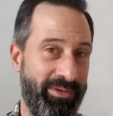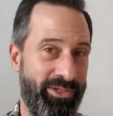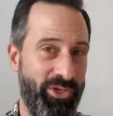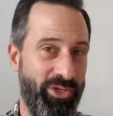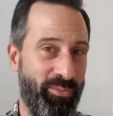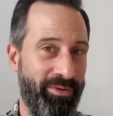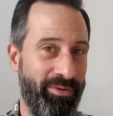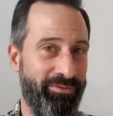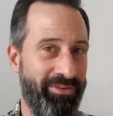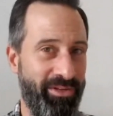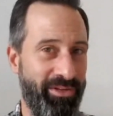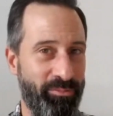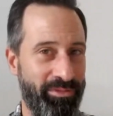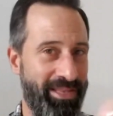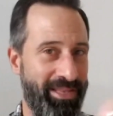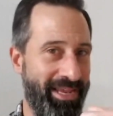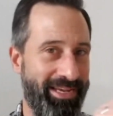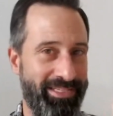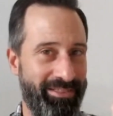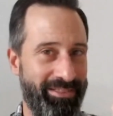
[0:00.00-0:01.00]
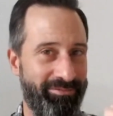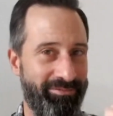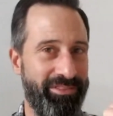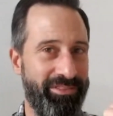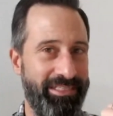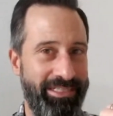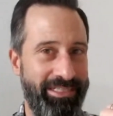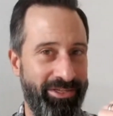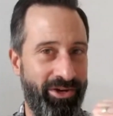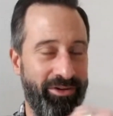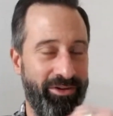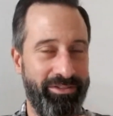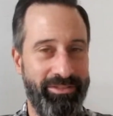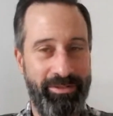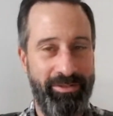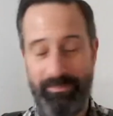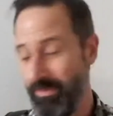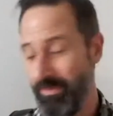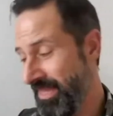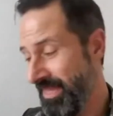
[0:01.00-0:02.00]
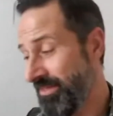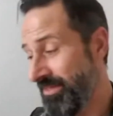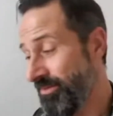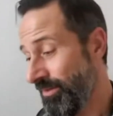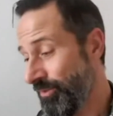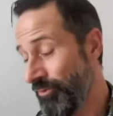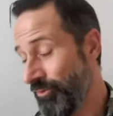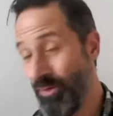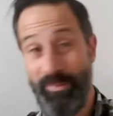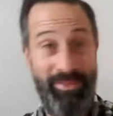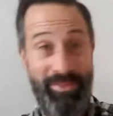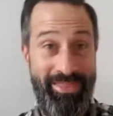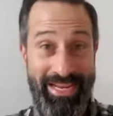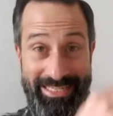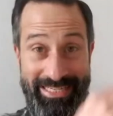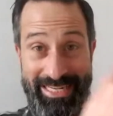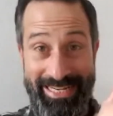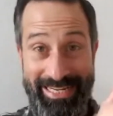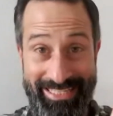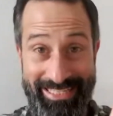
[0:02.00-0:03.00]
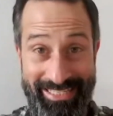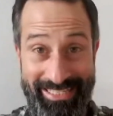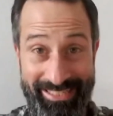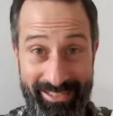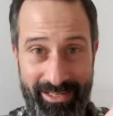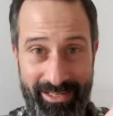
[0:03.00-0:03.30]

is normally filled with negativity, not that's not true, but this is.